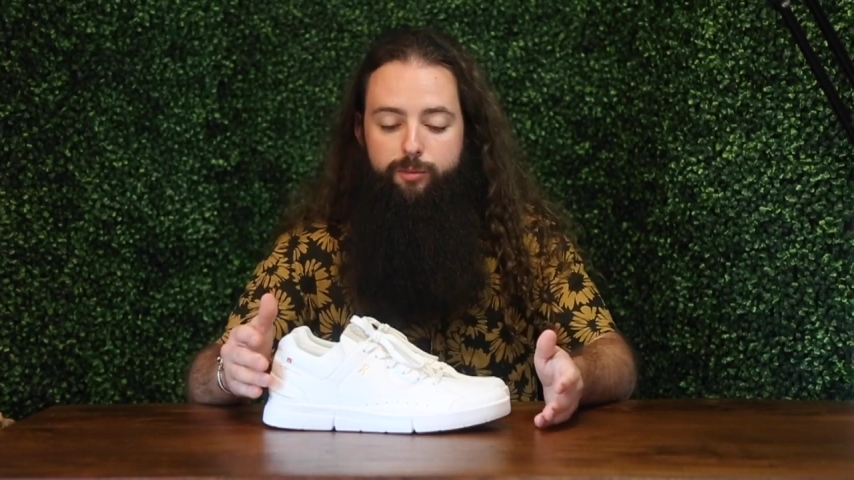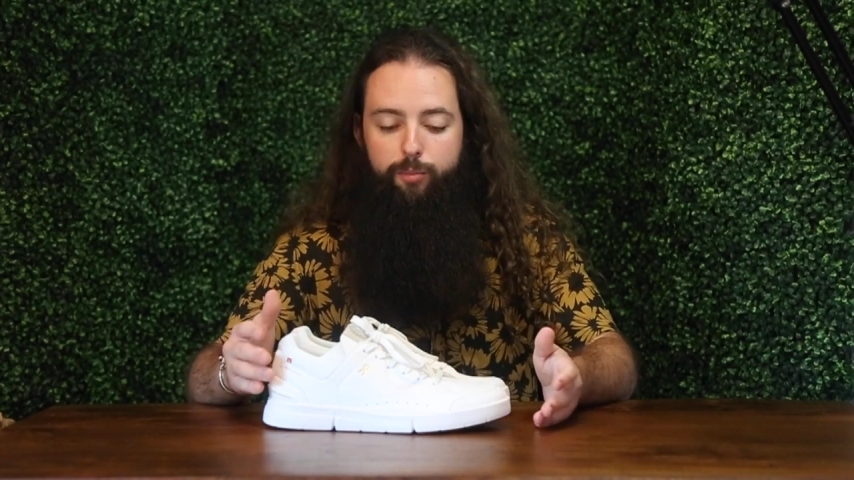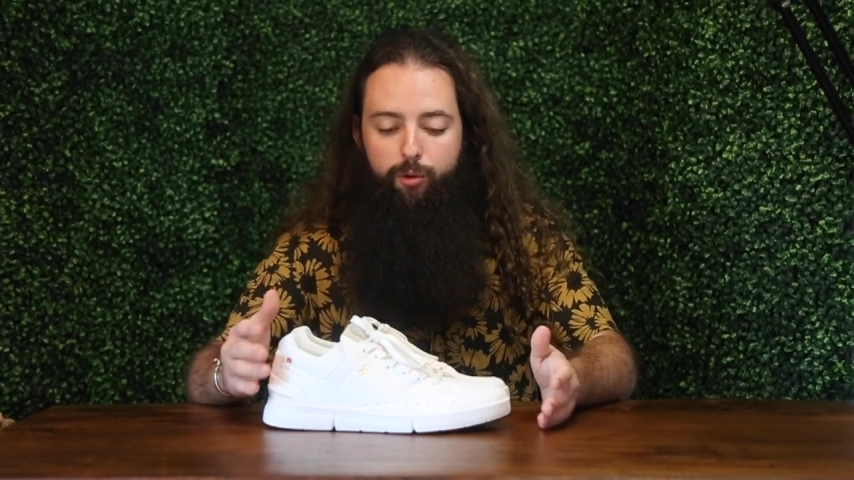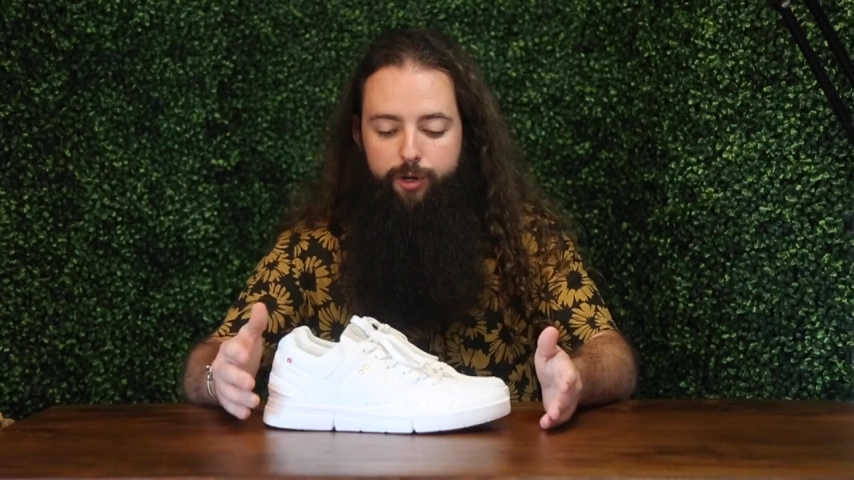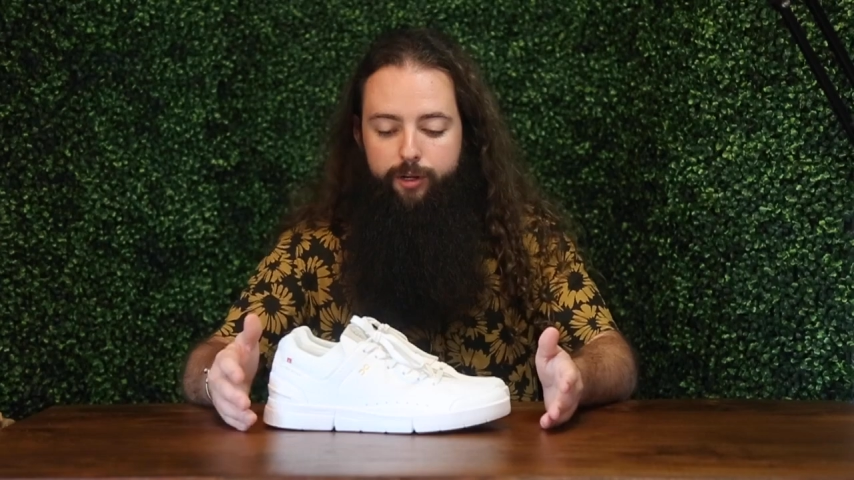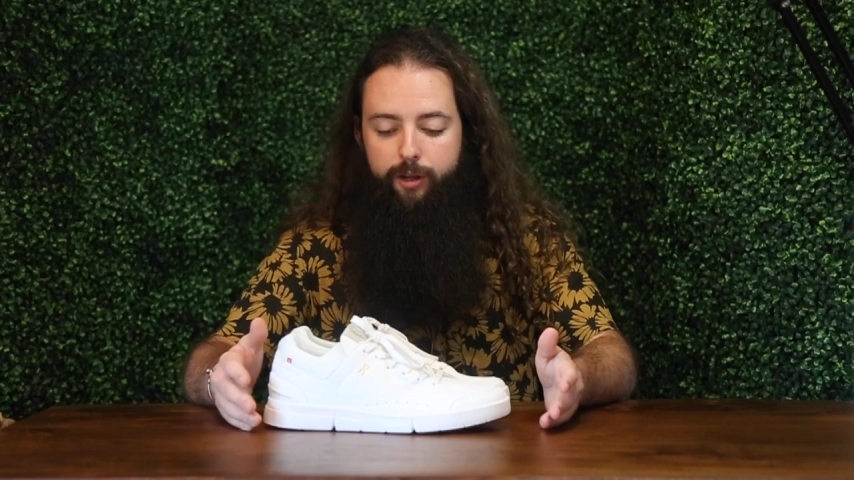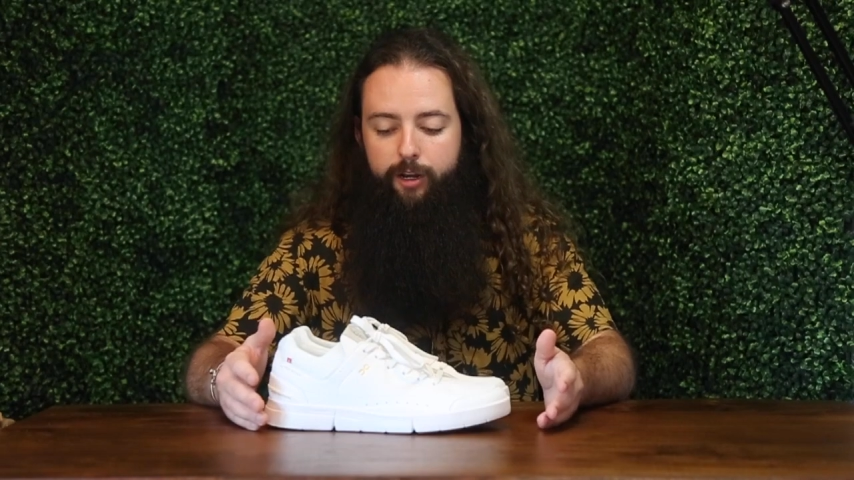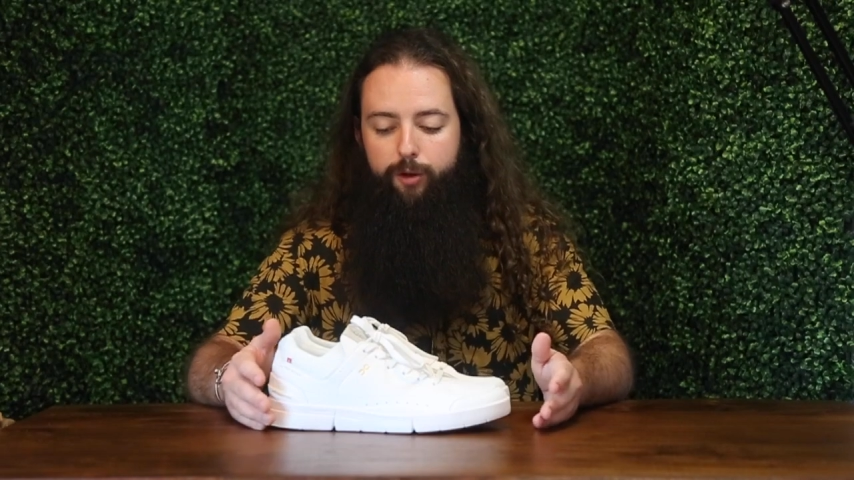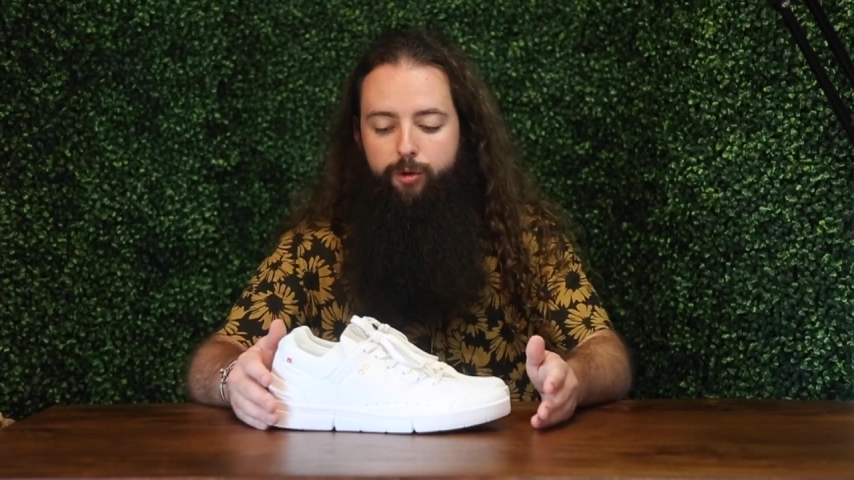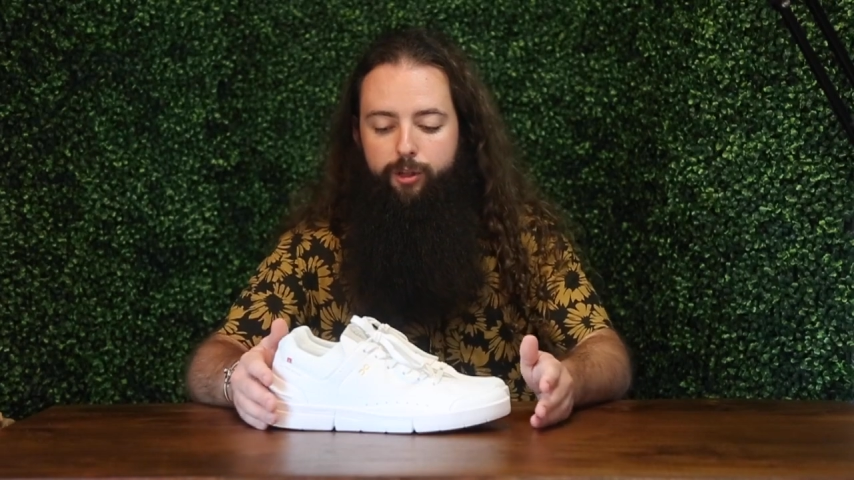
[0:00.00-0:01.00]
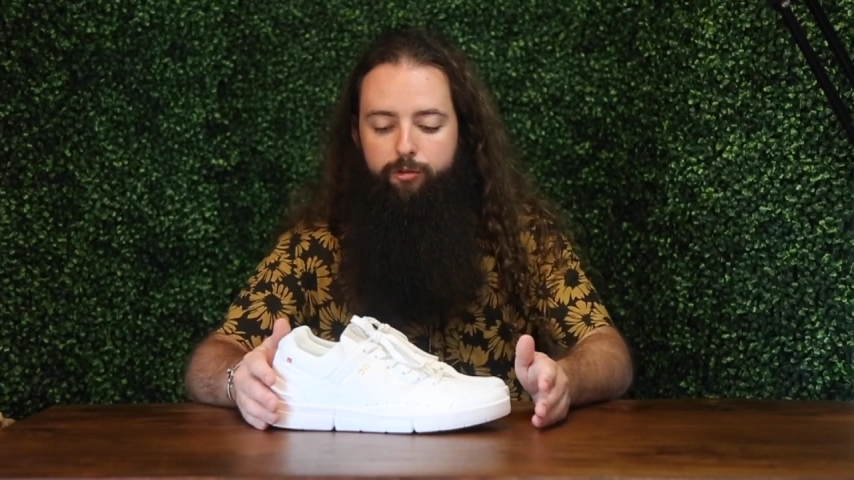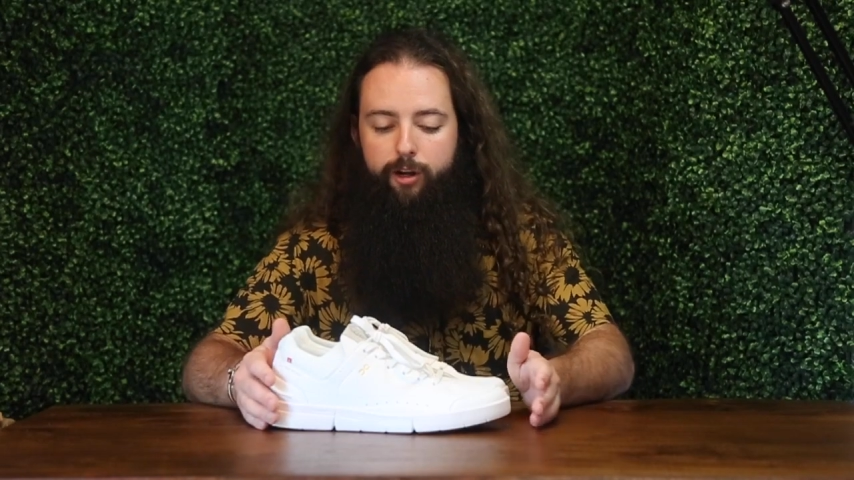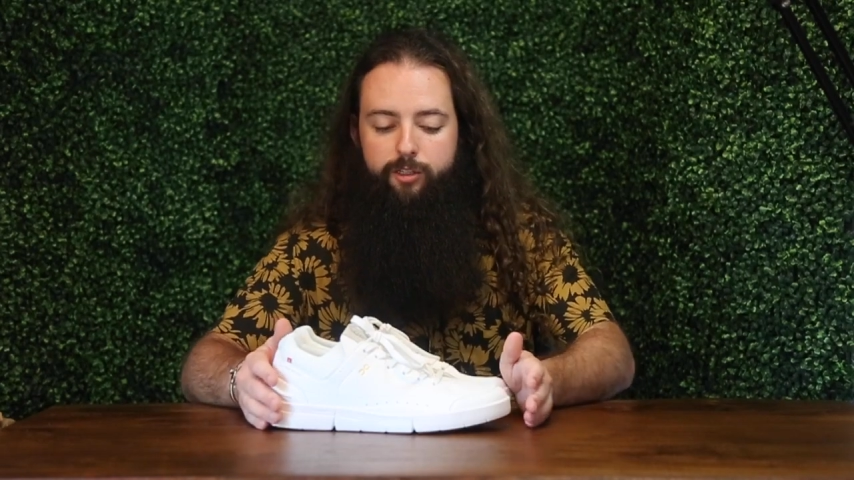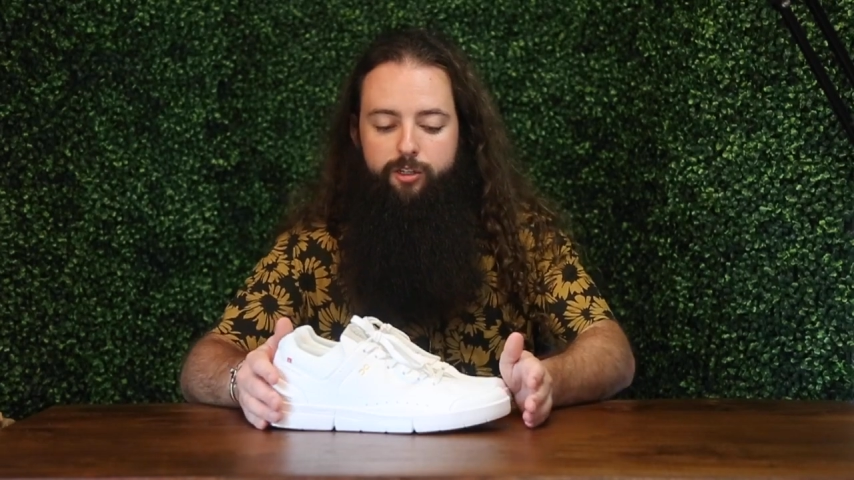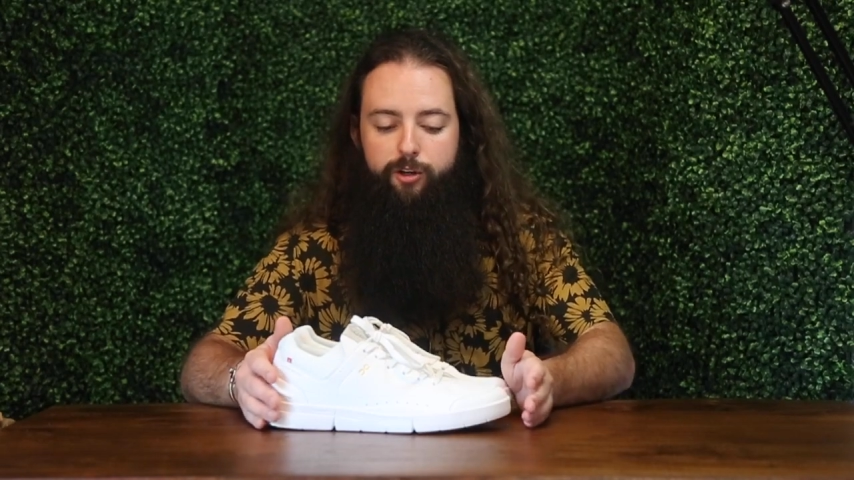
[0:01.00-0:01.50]
important and I wanted you
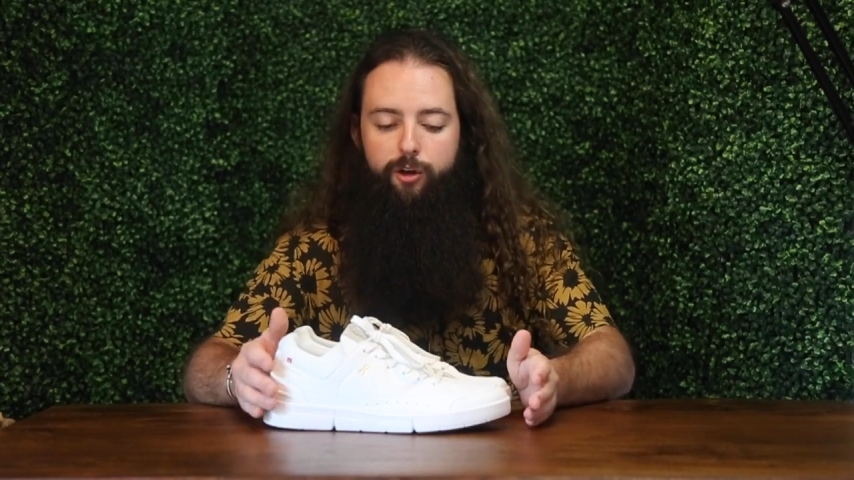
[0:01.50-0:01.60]
guys to